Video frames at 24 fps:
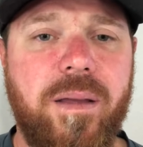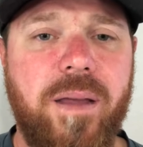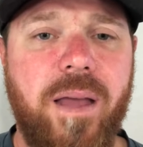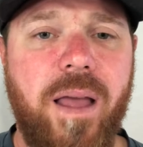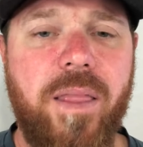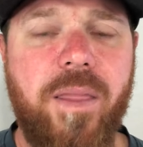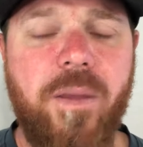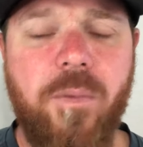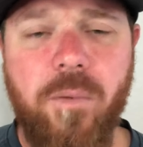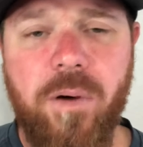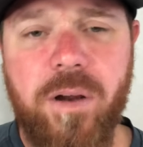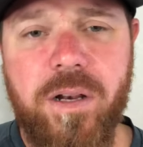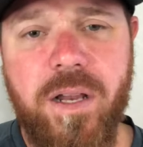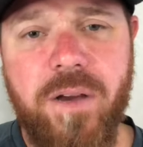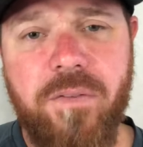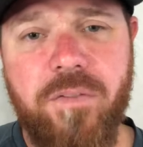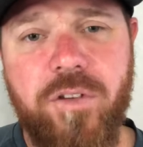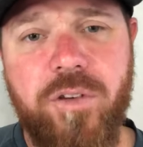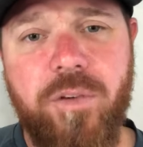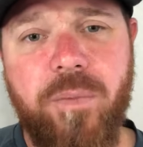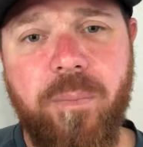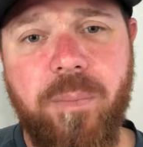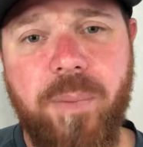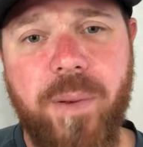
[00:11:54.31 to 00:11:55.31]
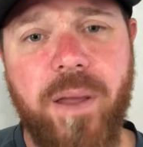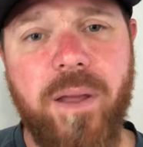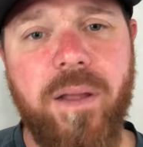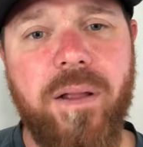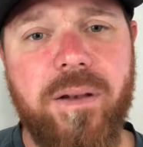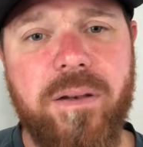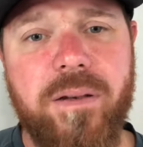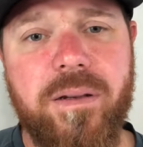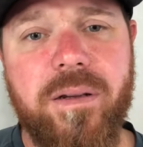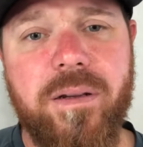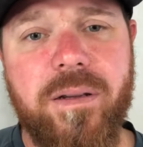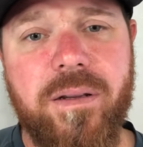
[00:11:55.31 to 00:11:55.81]
And then whatever you
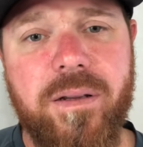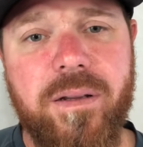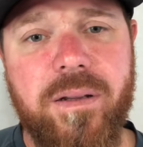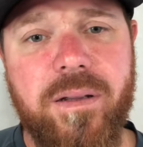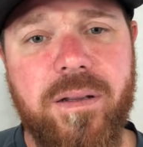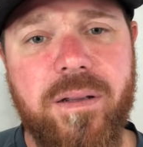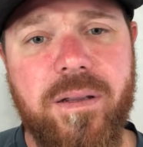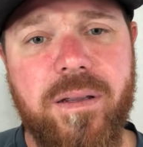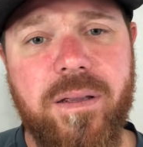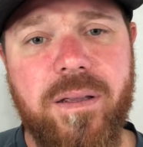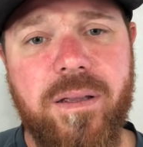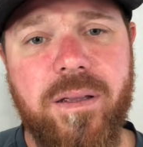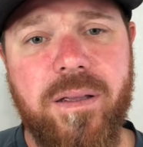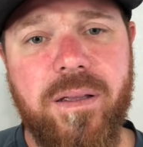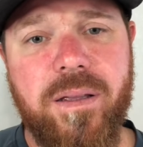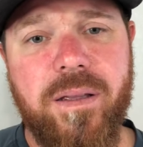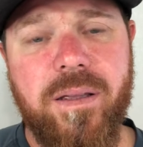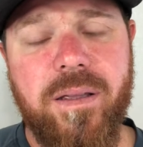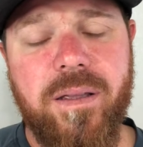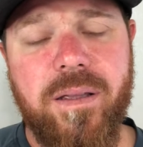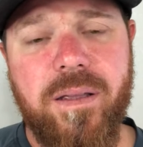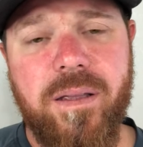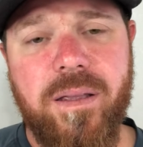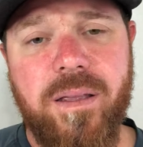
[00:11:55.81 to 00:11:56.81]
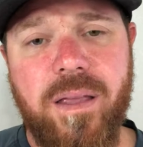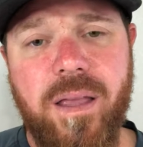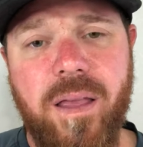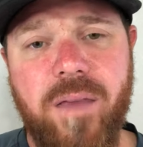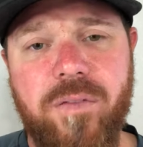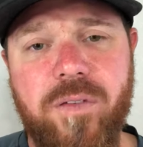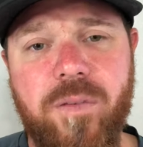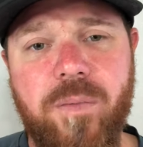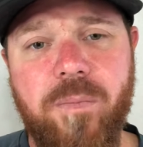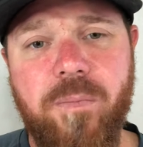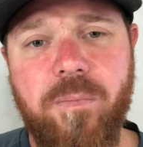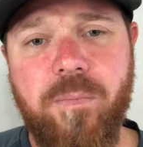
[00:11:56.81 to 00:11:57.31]
build, if
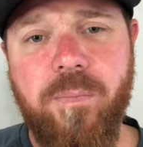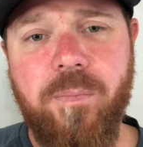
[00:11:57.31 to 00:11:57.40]
you